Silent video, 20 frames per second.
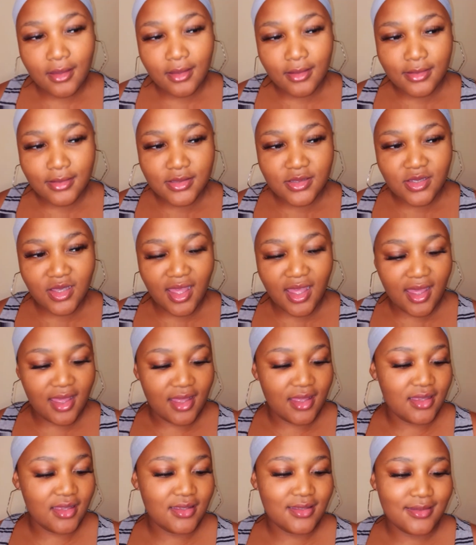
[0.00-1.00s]
So yeah,
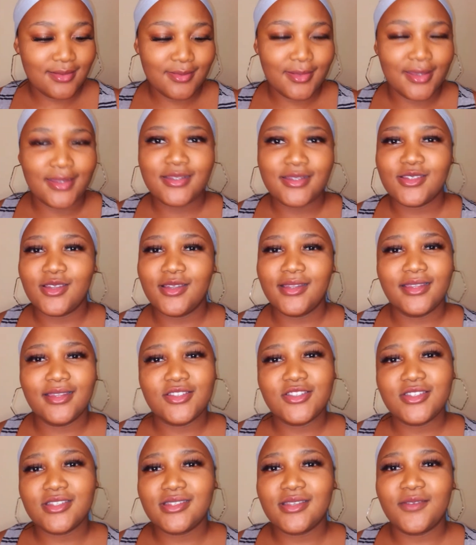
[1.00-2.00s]
installing
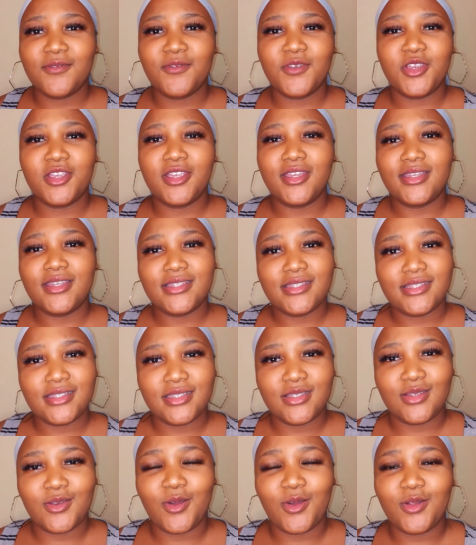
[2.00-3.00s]
lashes are very
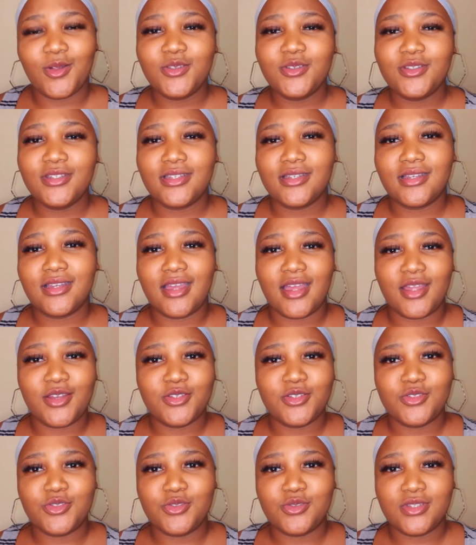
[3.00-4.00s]
easy. All you gotta
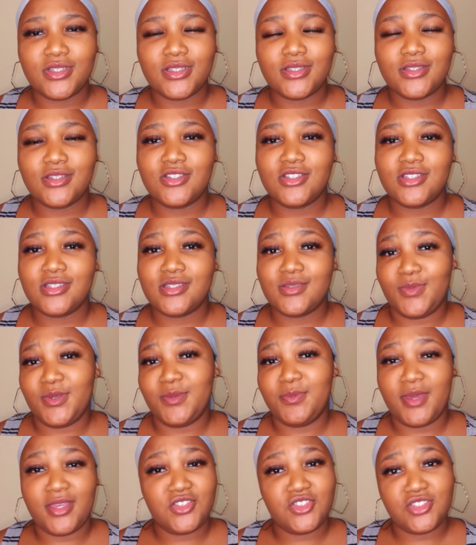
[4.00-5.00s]
do is to just be
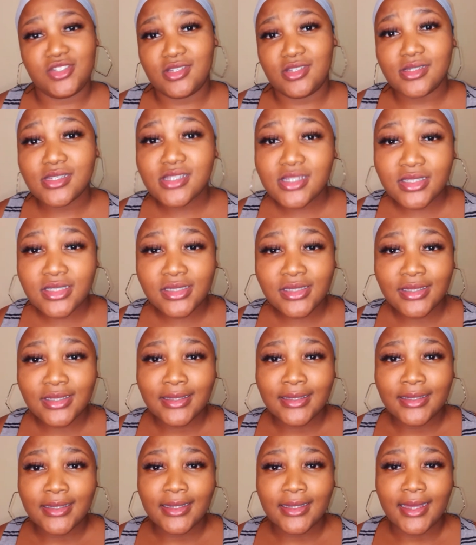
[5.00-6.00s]
patient
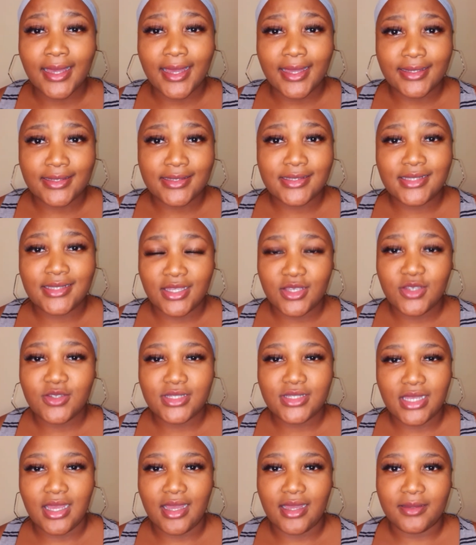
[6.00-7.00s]
and take your
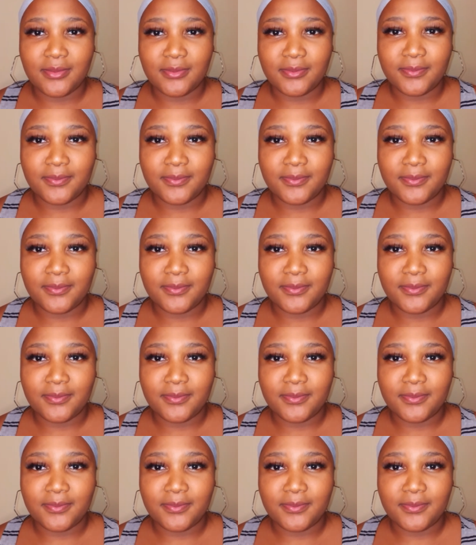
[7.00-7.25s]
time.